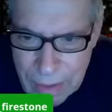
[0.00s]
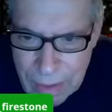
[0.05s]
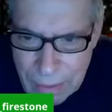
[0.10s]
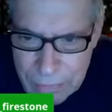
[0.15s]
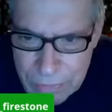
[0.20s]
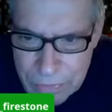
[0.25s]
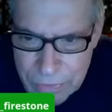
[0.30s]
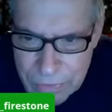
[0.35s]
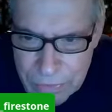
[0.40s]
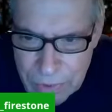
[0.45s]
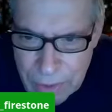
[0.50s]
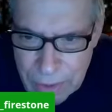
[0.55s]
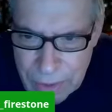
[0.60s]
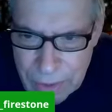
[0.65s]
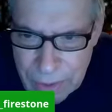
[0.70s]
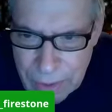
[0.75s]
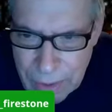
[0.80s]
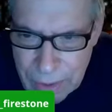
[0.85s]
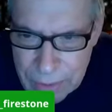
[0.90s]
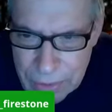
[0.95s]
Arvel said,
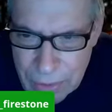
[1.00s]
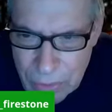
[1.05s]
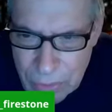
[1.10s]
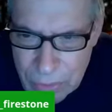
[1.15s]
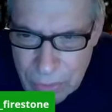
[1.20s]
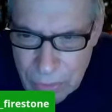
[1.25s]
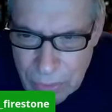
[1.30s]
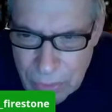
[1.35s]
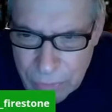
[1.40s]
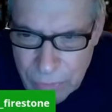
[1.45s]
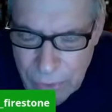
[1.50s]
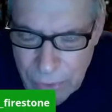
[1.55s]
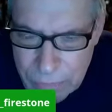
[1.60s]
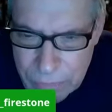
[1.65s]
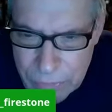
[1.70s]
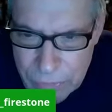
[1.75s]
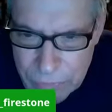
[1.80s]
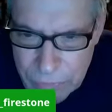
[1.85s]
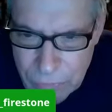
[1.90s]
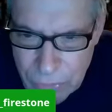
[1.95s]
I don't know if
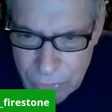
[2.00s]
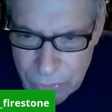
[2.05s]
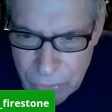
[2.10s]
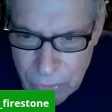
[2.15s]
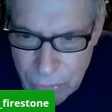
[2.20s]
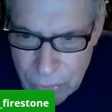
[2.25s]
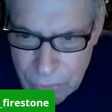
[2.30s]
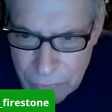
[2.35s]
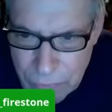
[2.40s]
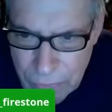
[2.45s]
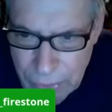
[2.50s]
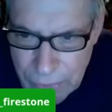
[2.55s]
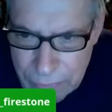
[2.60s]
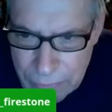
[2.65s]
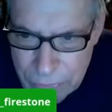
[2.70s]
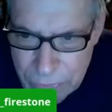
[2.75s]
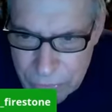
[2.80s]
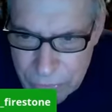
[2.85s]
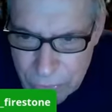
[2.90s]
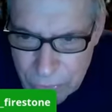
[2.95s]
Arvel's phone caught a
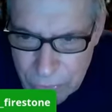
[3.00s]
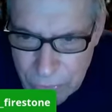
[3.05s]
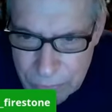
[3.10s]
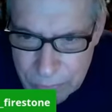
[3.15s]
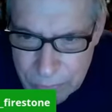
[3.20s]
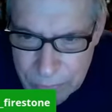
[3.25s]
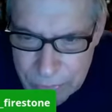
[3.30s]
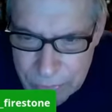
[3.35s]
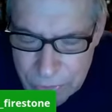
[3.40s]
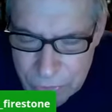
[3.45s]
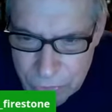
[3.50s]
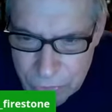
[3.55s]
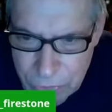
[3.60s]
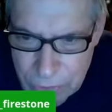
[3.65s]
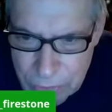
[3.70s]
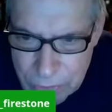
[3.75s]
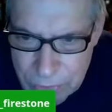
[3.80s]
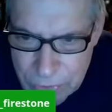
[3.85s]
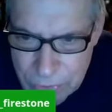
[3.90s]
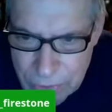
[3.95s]
virus or what, but the
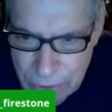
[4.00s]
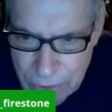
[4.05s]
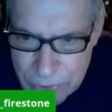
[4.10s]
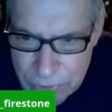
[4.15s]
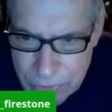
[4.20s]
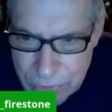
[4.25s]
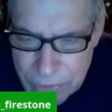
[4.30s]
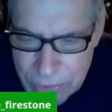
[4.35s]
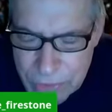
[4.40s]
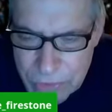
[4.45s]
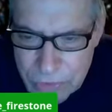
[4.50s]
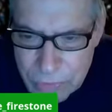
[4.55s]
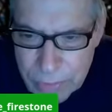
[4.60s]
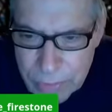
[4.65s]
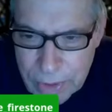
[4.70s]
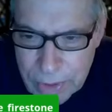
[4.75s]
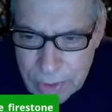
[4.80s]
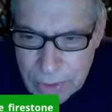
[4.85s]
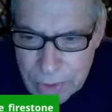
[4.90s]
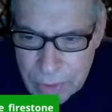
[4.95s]
stream is constantly
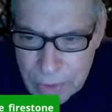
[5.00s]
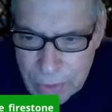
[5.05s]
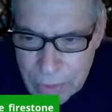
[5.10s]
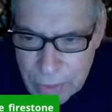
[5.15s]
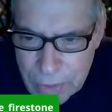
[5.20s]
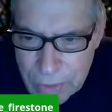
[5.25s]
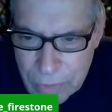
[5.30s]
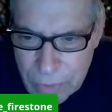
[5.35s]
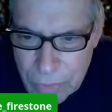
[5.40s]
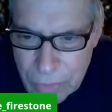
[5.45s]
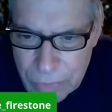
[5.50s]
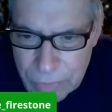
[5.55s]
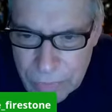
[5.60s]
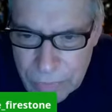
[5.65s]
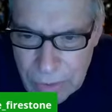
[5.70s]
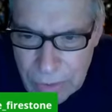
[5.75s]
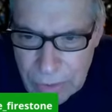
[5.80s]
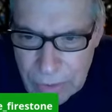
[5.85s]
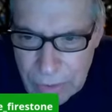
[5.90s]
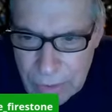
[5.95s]
spinning and cutting
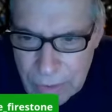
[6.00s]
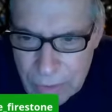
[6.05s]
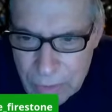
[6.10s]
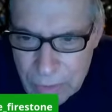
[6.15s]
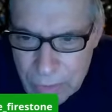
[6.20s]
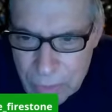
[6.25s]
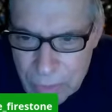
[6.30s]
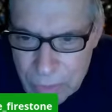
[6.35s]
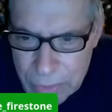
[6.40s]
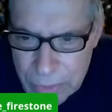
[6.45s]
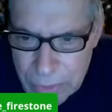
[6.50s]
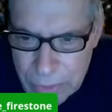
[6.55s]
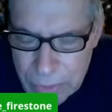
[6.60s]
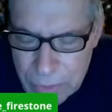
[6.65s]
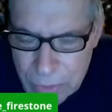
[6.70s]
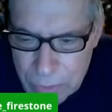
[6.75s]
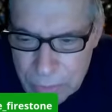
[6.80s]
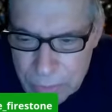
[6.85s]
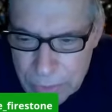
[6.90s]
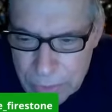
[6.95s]
off. Or there
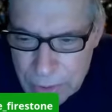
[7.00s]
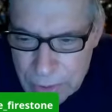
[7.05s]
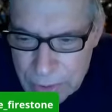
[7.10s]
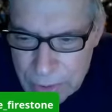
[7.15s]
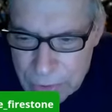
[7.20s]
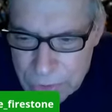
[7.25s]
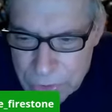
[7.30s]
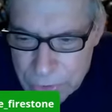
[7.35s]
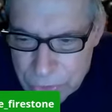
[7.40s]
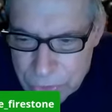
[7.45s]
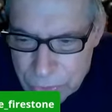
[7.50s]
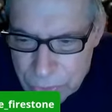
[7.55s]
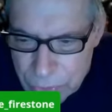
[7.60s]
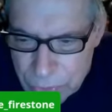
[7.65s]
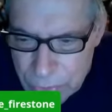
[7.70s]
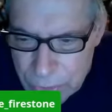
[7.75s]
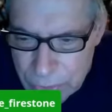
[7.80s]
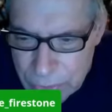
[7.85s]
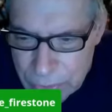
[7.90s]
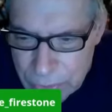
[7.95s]
could be an issue
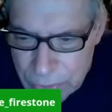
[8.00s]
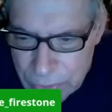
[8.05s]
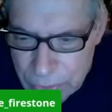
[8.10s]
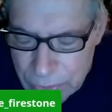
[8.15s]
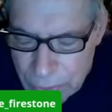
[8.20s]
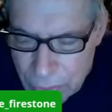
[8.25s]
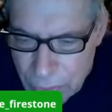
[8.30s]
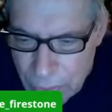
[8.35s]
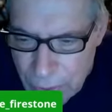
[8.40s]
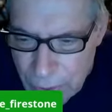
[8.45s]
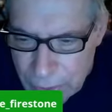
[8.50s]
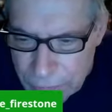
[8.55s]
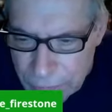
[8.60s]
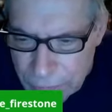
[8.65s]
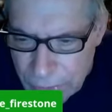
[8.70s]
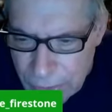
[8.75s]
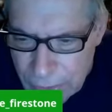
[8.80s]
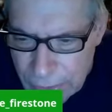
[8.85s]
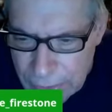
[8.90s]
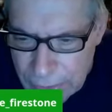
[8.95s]
with the
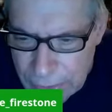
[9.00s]
Wi-Fi.